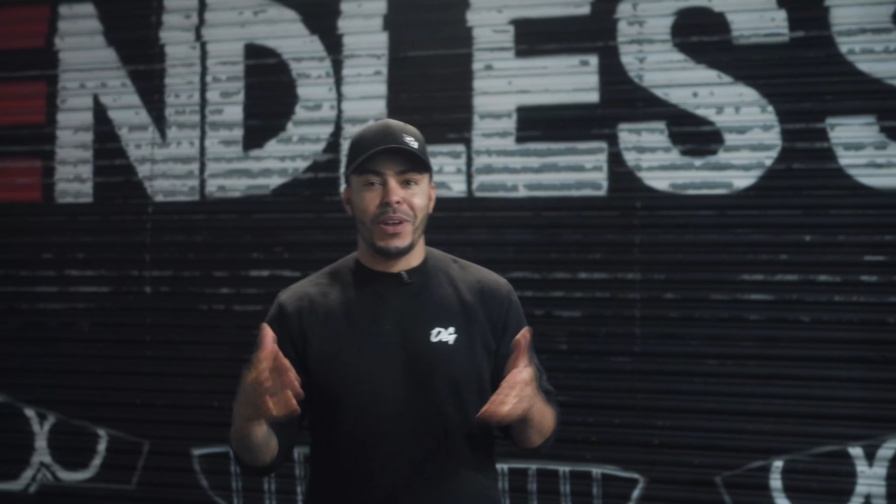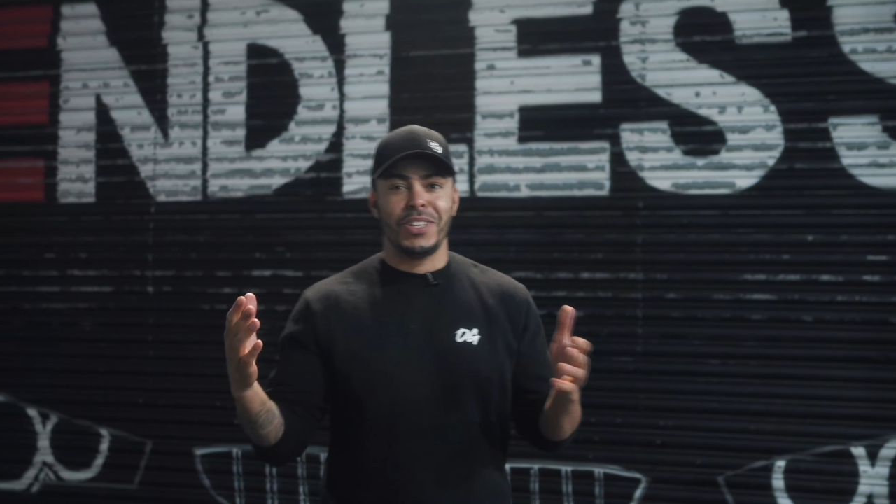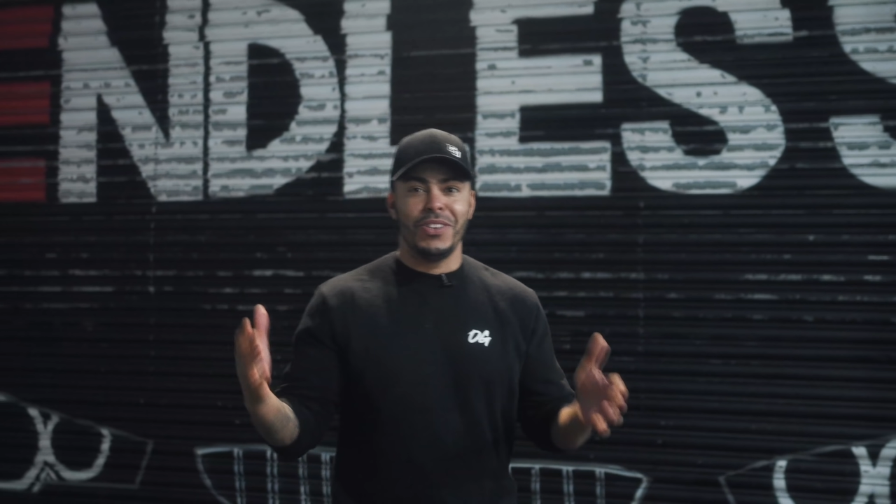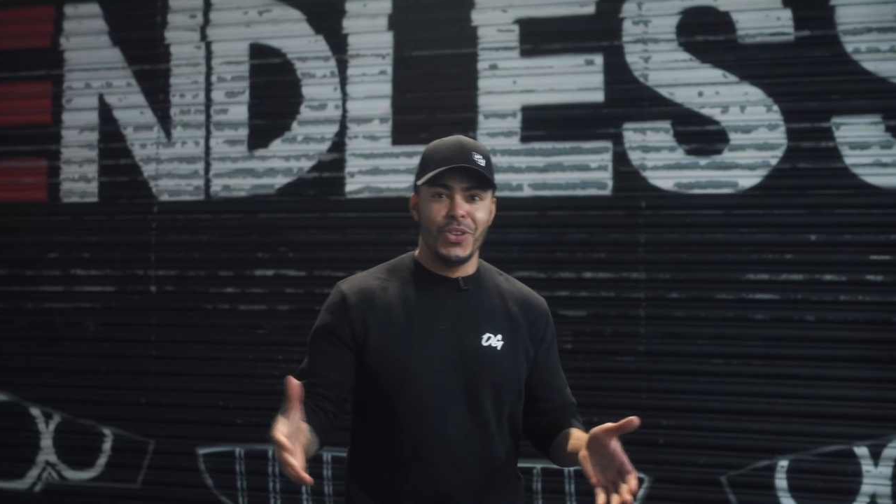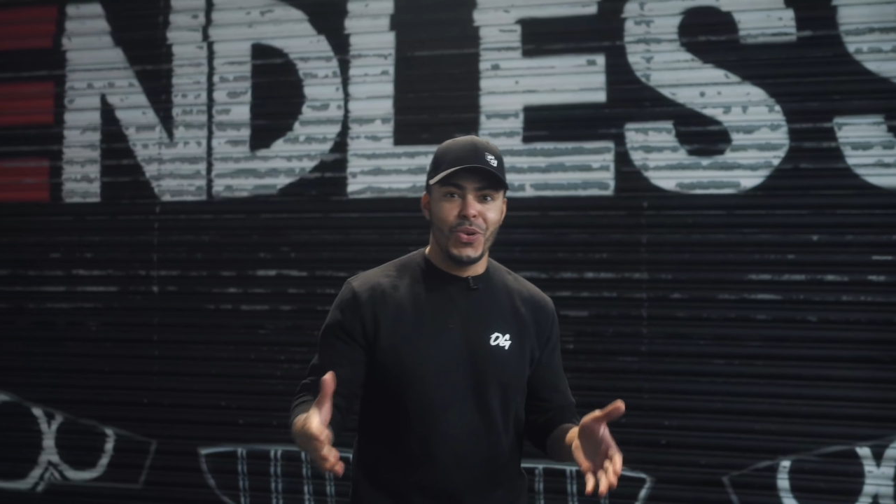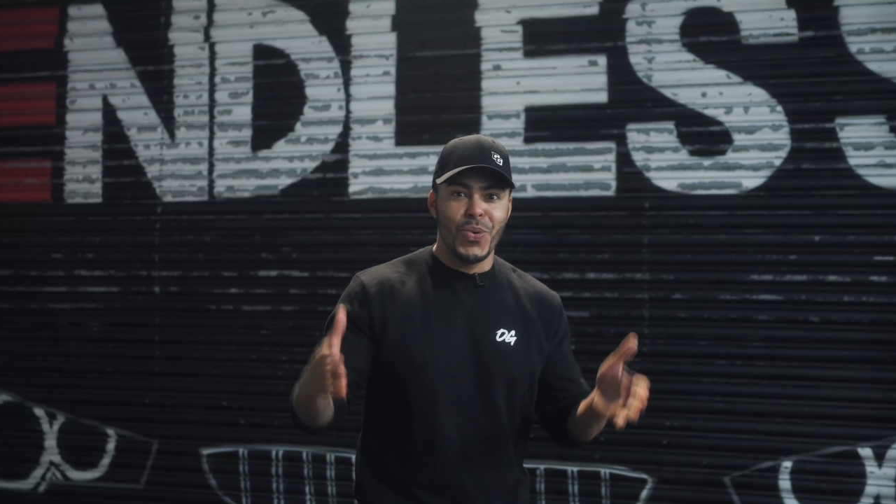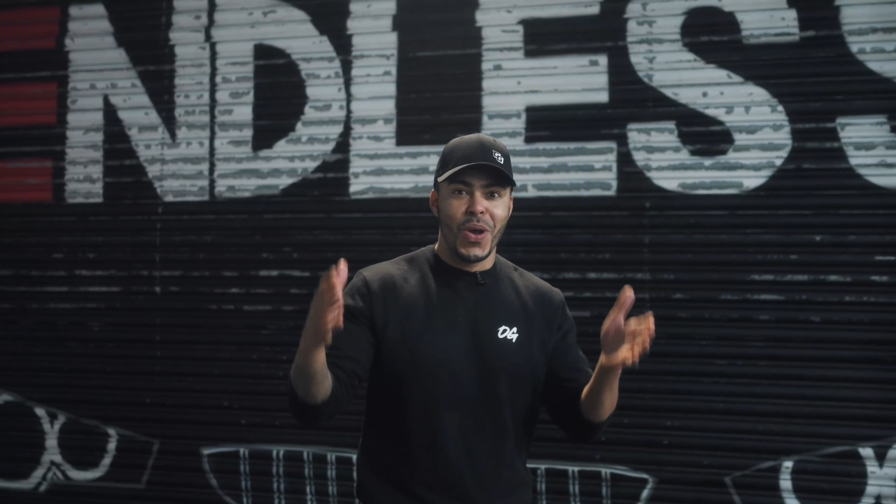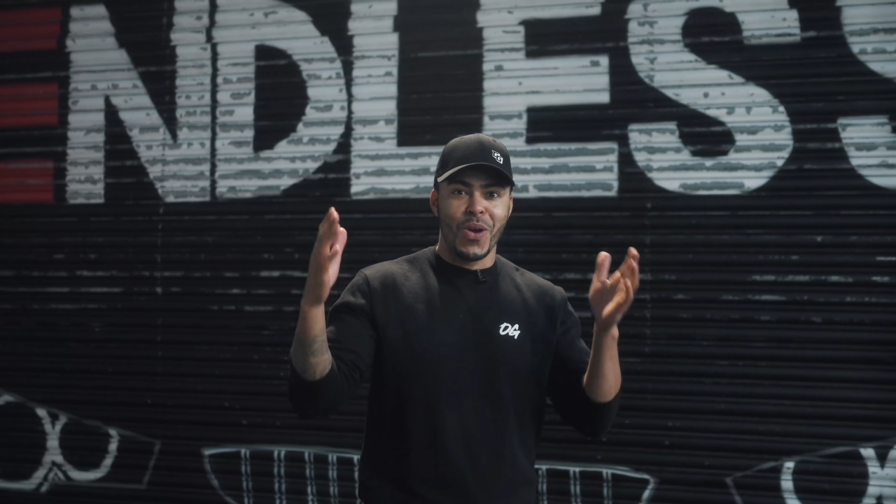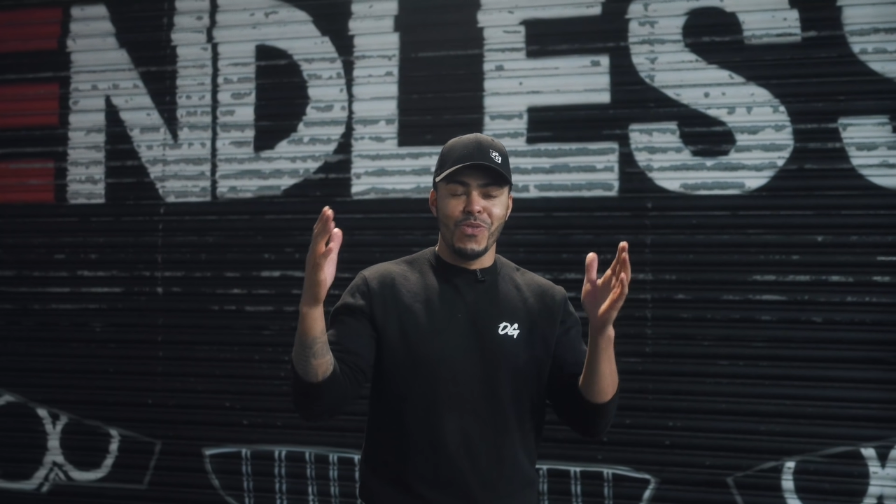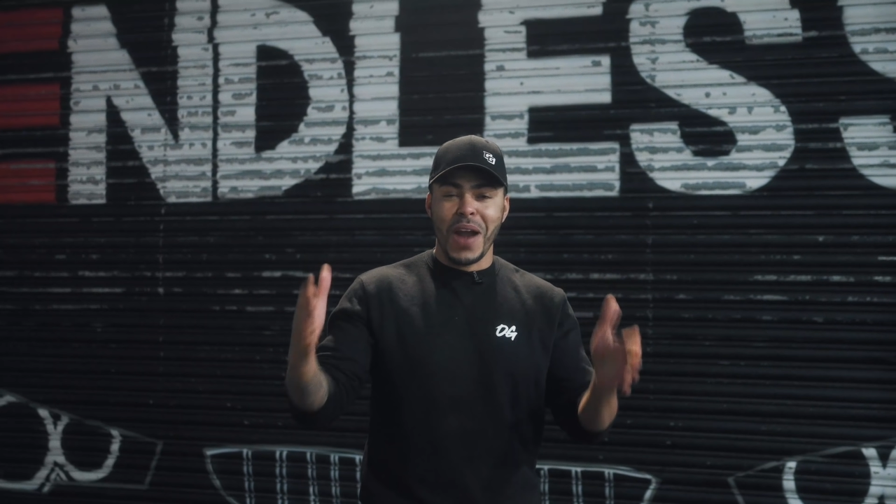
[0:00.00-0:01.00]
It's a new
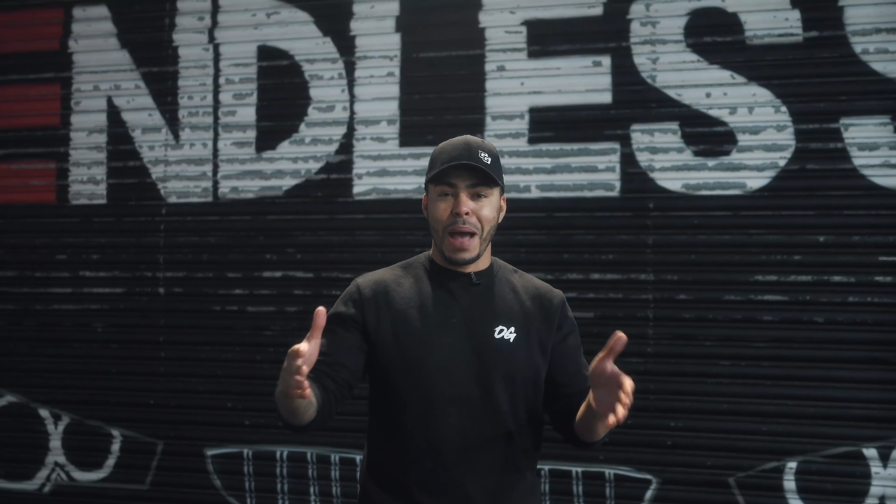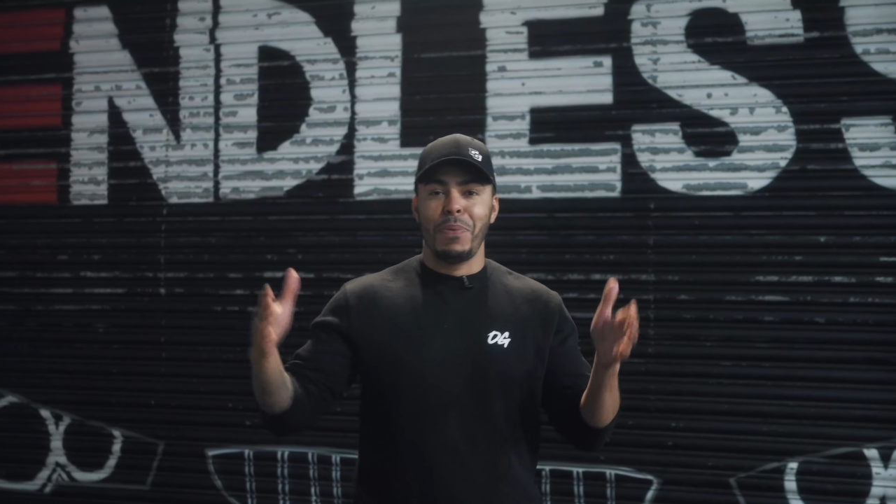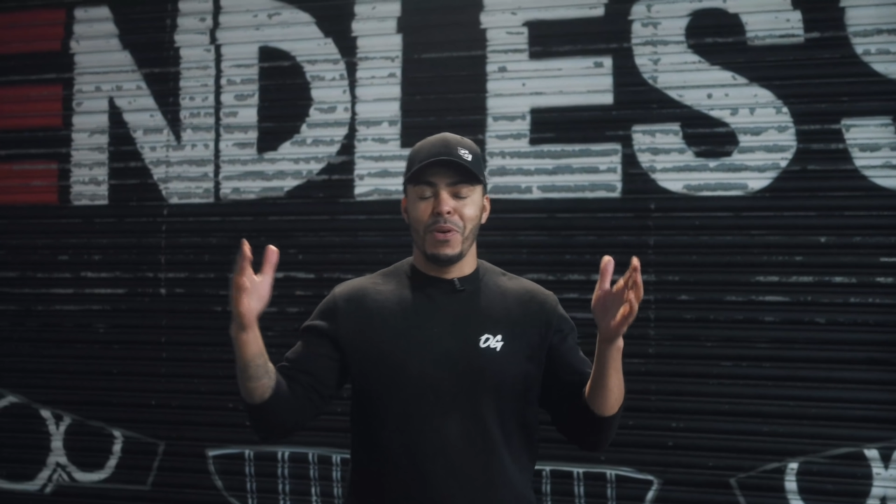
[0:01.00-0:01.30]
wrap